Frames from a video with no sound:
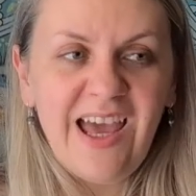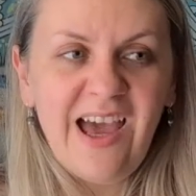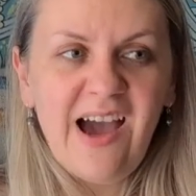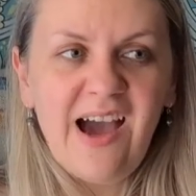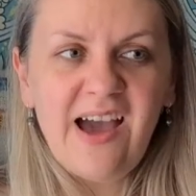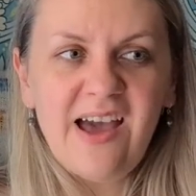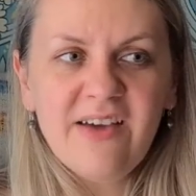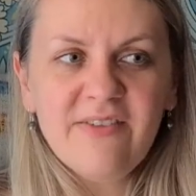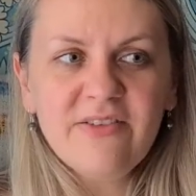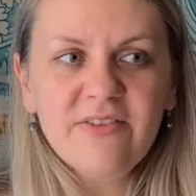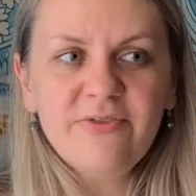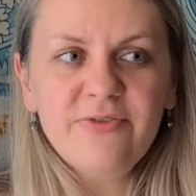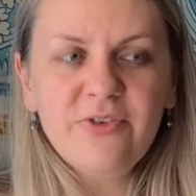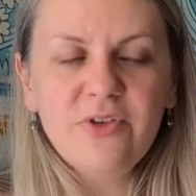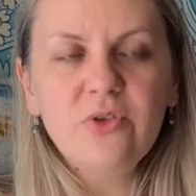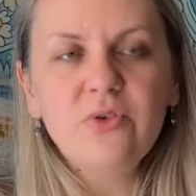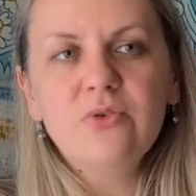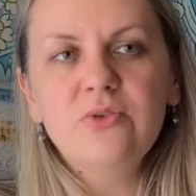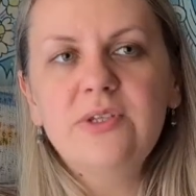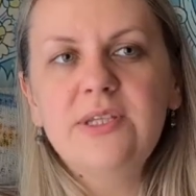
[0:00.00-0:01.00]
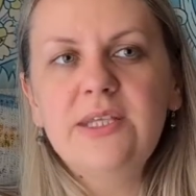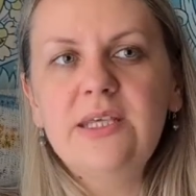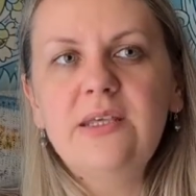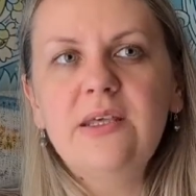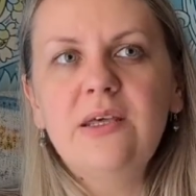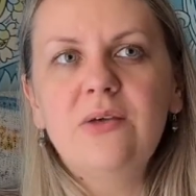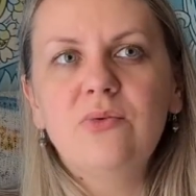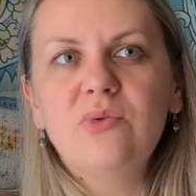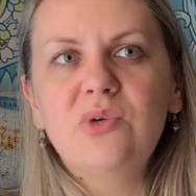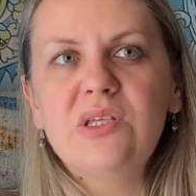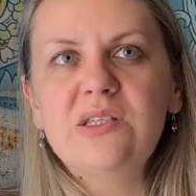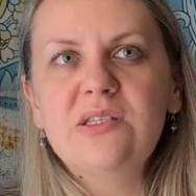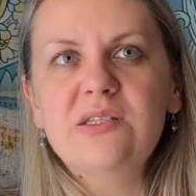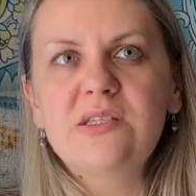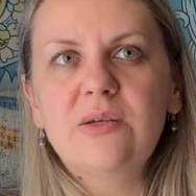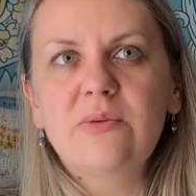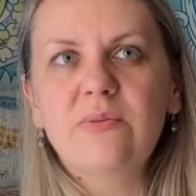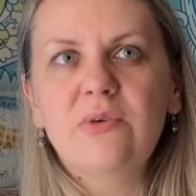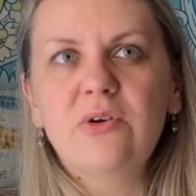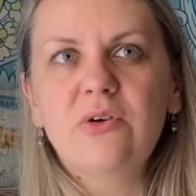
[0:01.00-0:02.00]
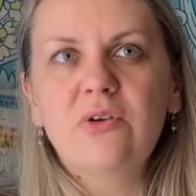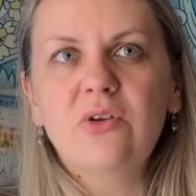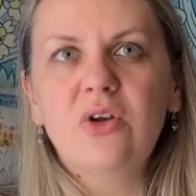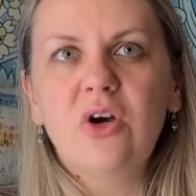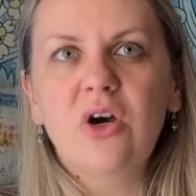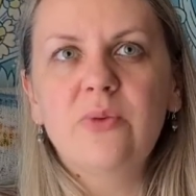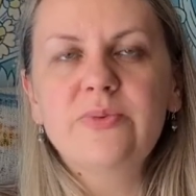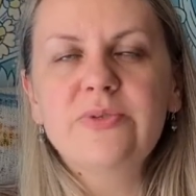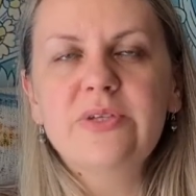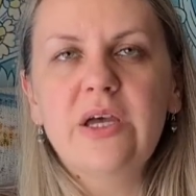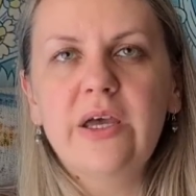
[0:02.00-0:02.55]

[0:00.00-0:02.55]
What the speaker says: I have a few DK weight summer tops.